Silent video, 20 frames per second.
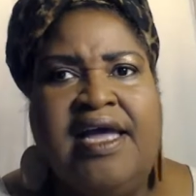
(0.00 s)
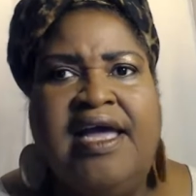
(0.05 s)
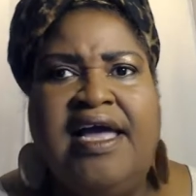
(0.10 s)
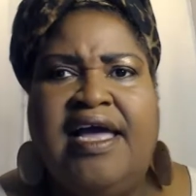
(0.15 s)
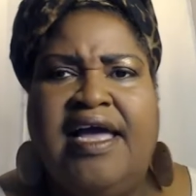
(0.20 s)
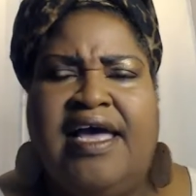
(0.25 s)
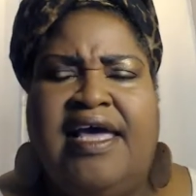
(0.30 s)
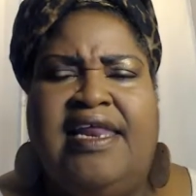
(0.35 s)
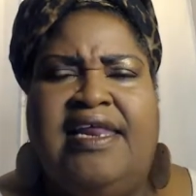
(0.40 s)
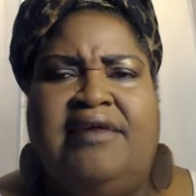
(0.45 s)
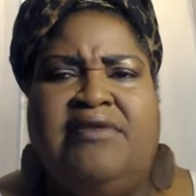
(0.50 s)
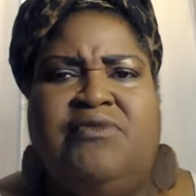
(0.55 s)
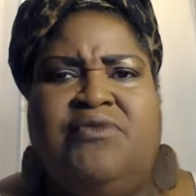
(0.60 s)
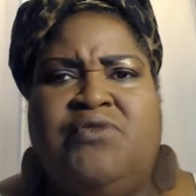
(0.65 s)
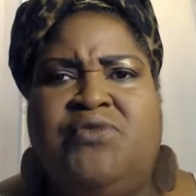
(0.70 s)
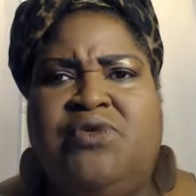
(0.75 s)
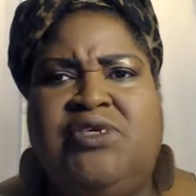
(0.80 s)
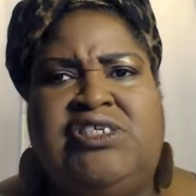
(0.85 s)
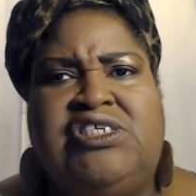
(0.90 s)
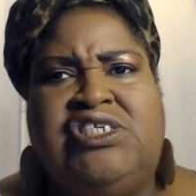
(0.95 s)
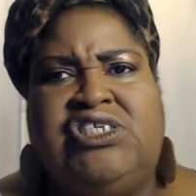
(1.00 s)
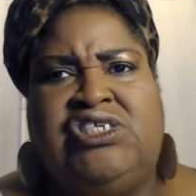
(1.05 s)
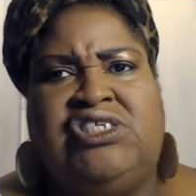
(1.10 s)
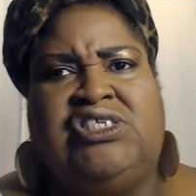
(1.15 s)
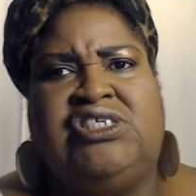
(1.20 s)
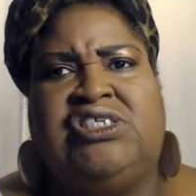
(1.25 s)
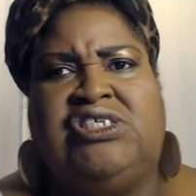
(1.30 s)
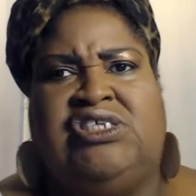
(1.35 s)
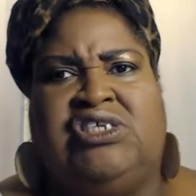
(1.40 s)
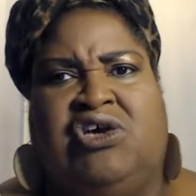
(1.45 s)
And we
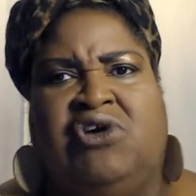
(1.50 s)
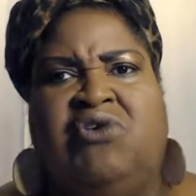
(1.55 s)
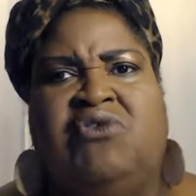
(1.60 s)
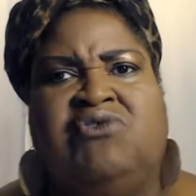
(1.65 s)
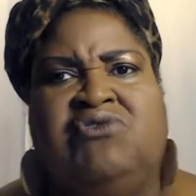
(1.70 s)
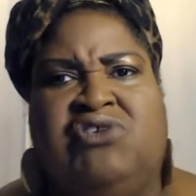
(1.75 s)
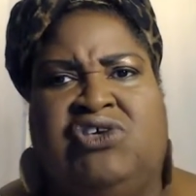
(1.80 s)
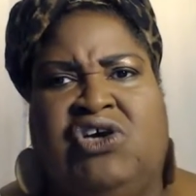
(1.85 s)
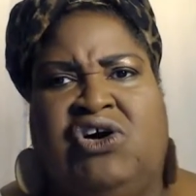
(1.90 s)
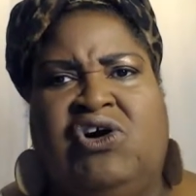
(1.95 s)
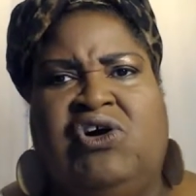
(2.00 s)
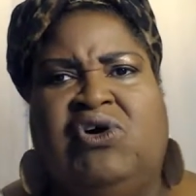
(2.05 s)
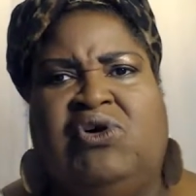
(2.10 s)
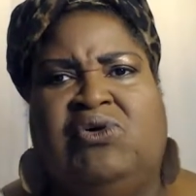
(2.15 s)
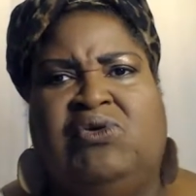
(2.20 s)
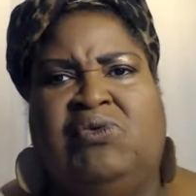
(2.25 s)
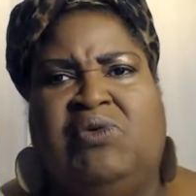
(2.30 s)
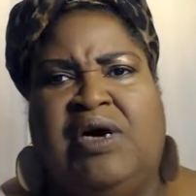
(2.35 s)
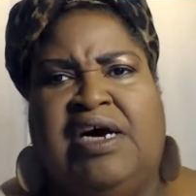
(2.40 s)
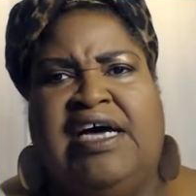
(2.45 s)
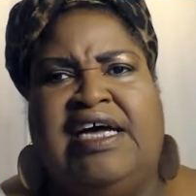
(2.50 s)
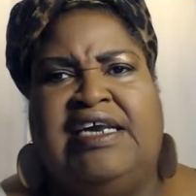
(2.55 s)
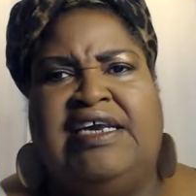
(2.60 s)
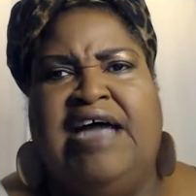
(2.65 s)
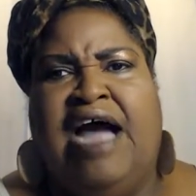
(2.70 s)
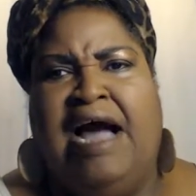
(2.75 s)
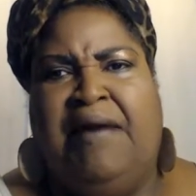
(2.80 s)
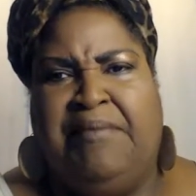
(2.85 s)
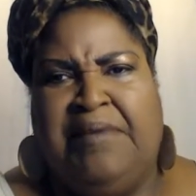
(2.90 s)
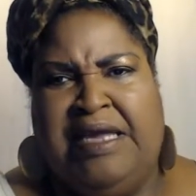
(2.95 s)
just don't know what,
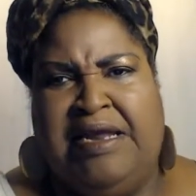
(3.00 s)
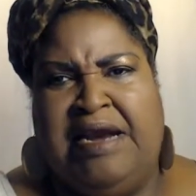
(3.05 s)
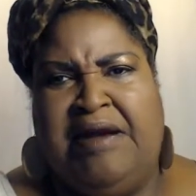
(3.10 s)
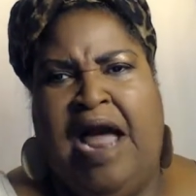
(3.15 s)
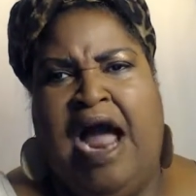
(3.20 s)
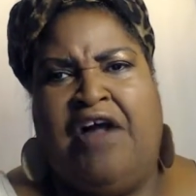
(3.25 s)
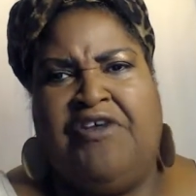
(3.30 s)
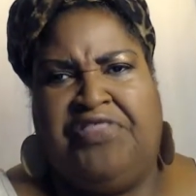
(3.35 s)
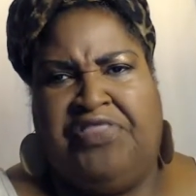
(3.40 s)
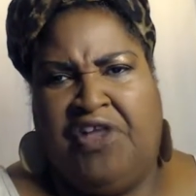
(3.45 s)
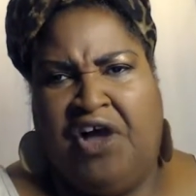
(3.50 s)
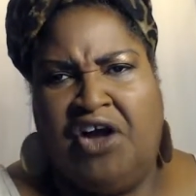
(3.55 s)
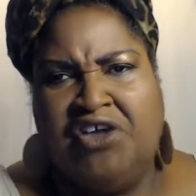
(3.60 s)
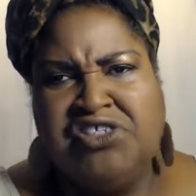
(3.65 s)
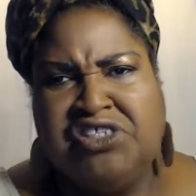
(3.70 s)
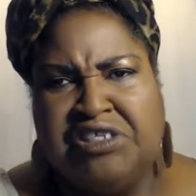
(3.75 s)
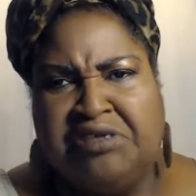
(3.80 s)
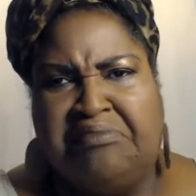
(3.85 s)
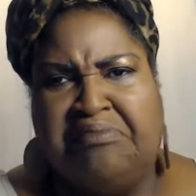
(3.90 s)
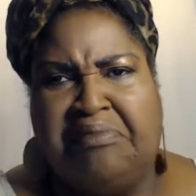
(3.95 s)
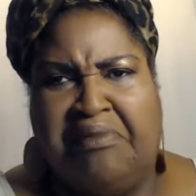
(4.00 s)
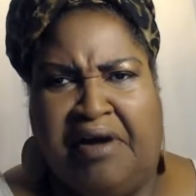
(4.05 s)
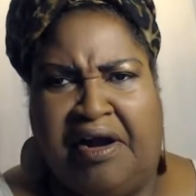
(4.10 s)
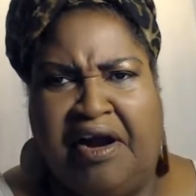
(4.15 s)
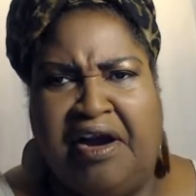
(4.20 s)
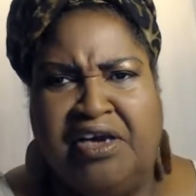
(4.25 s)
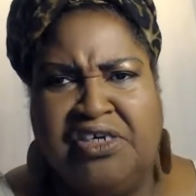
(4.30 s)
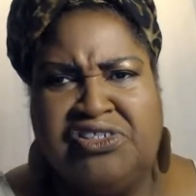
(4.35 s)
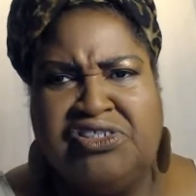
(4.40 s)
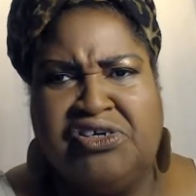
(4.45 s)
our thoughts and
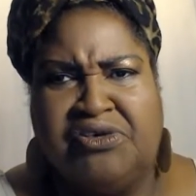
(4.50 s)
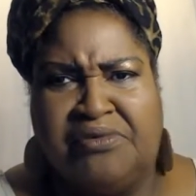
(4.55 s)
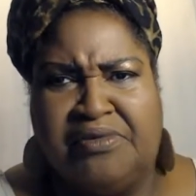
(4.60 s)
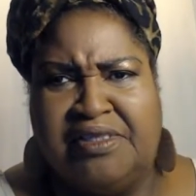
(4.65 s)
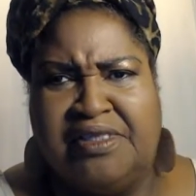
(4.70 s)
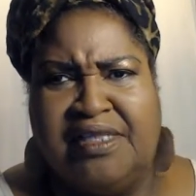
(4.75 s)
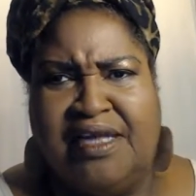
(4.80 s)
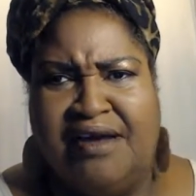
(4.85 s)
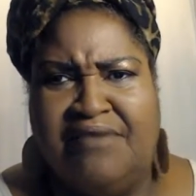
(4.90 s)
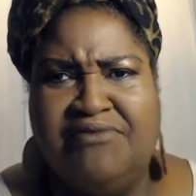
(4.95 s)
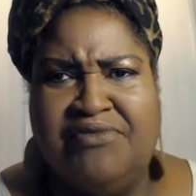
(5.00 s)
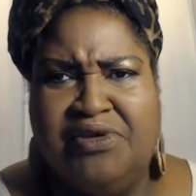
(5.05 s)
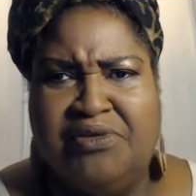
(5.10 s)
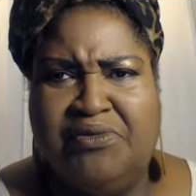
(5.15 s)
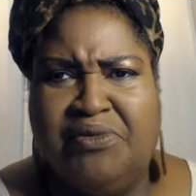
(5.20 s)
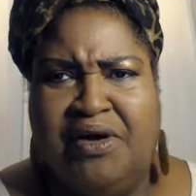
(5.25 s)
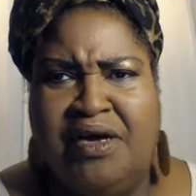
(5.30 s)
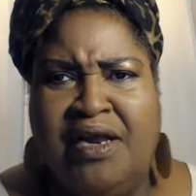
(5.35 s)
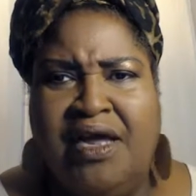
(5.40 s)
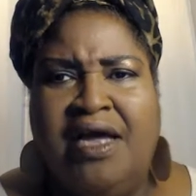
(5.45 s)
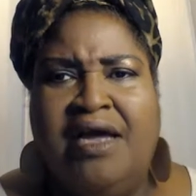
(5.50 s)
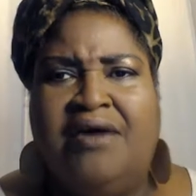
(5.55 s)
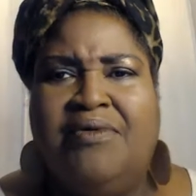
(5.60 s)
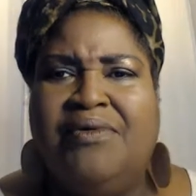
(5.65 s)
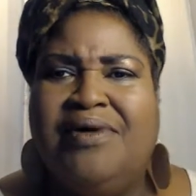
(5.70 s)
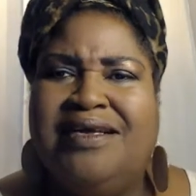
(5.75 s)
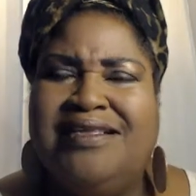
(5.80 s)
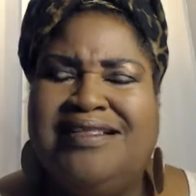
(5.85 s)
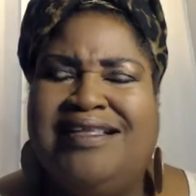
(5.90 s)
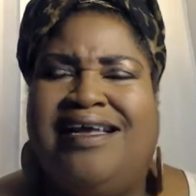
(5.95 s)
prayers are with everyone.
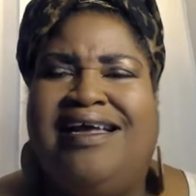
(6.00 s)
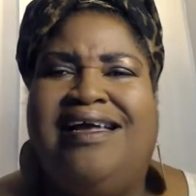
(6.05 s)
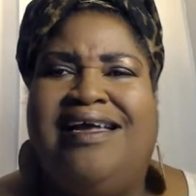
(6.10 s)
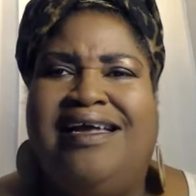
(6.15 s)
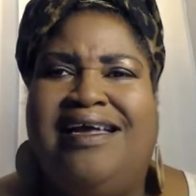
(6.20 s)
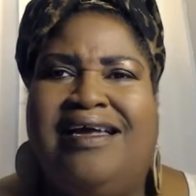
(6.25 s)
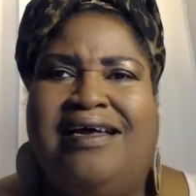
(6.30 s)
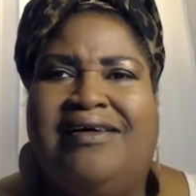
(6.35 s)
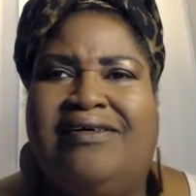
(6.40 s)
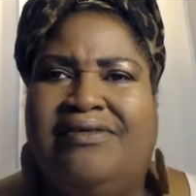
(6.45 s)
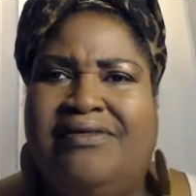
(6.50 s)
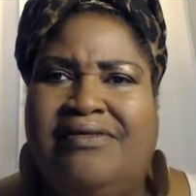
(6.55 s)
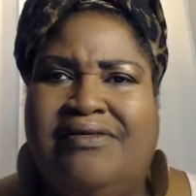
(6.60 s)
What the hell?